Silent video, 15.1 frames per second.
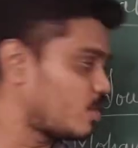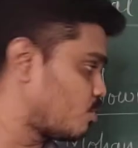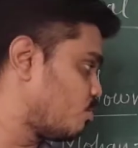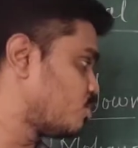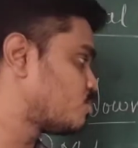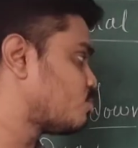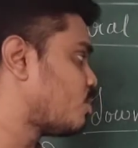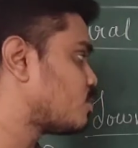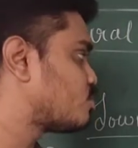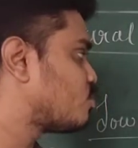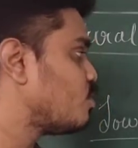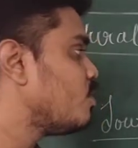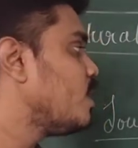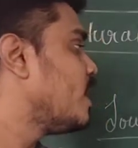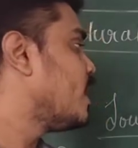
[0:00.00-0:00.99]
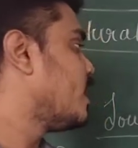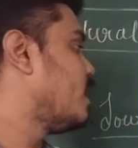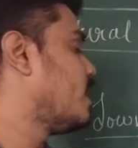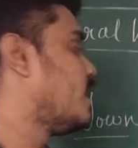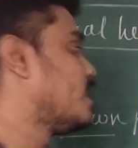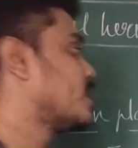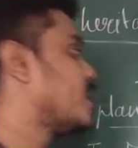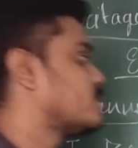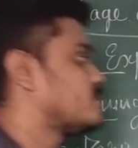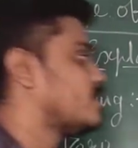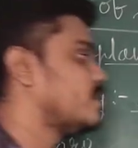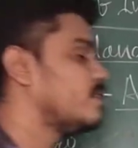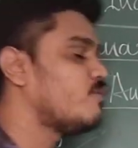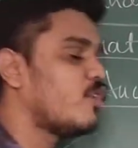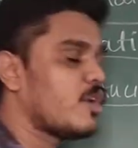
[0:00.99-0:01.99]
roads also. Yes,
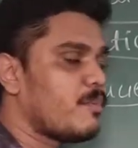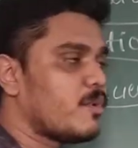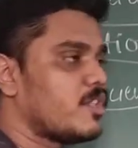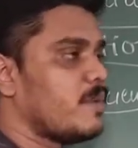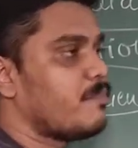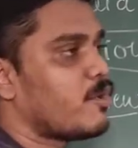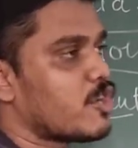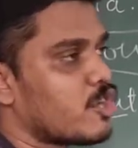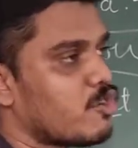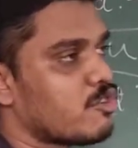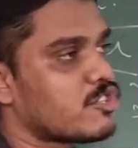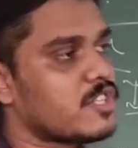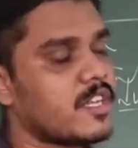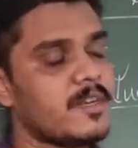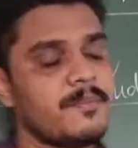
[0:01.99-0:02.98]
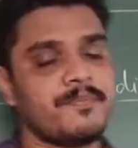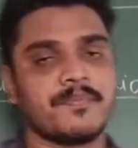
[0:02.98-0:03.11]
one of the important question.